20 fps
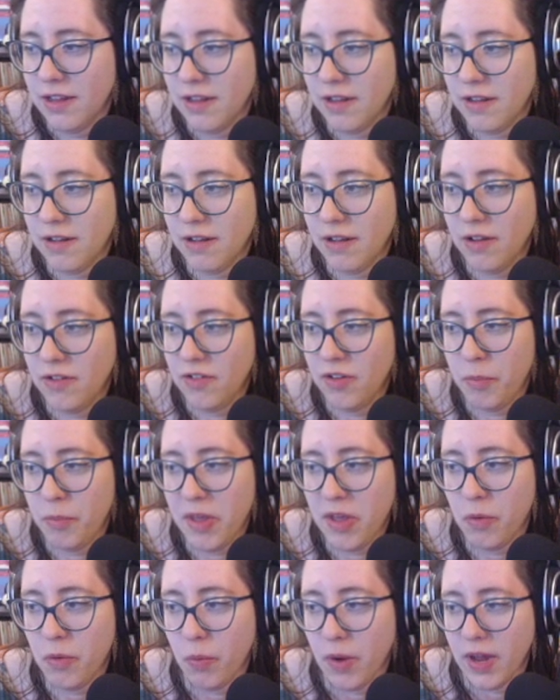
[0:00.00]
good to
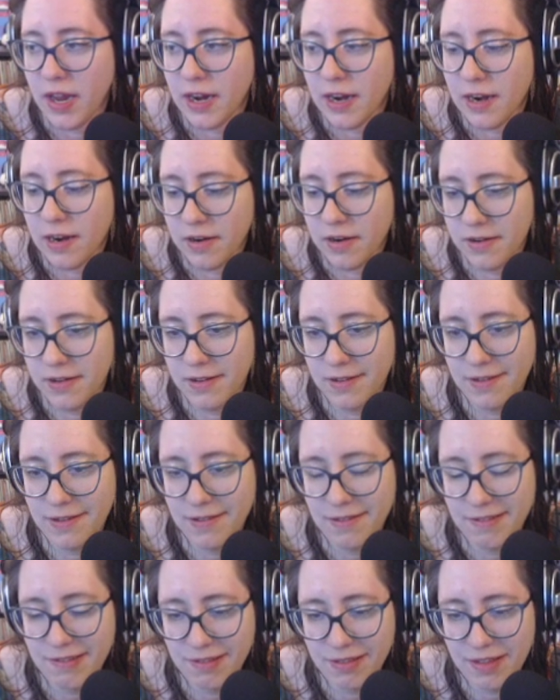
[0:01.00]
be aware
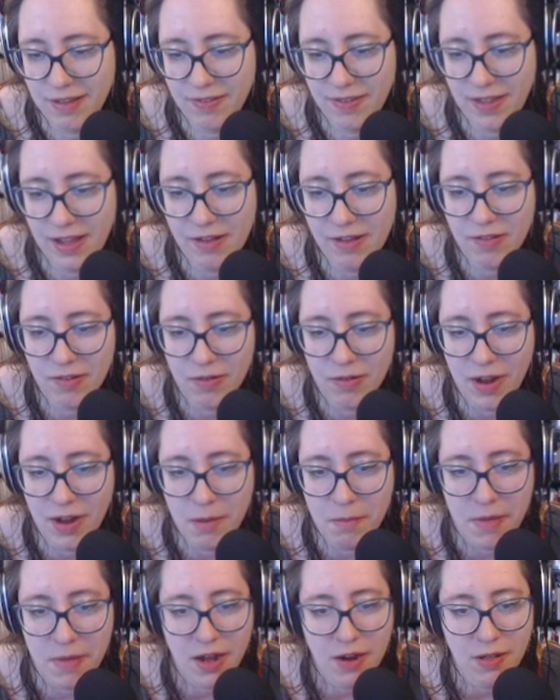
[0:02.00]
these things are
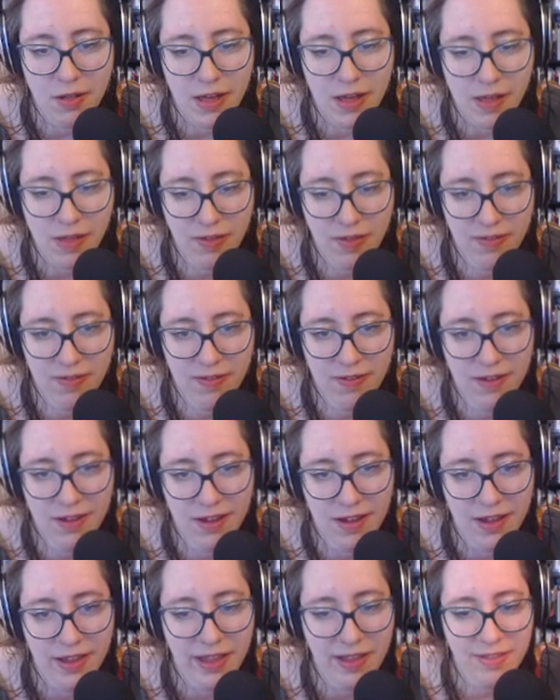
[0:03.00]
not monoliths,
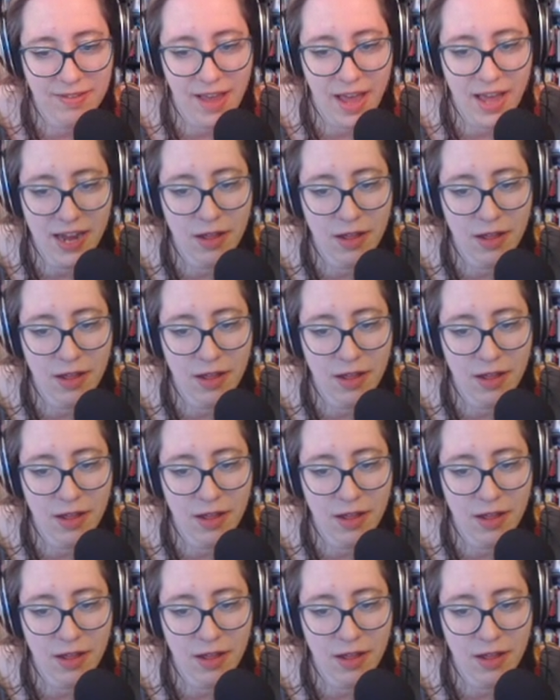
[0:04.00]
and that's kind of the